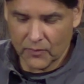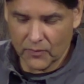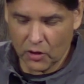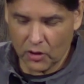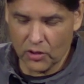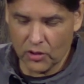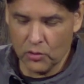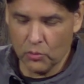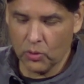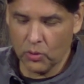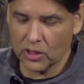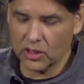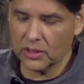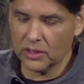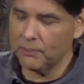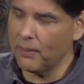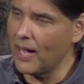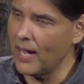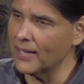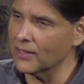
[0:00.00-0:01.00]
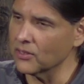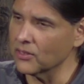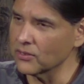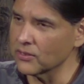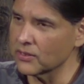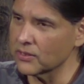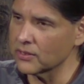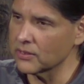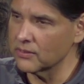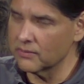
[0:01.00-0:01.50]
or who worship
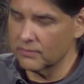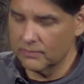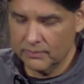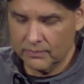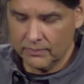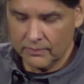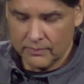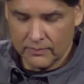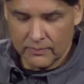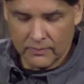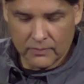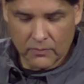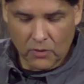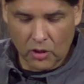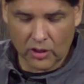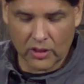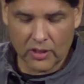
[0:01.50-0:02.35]
idols, or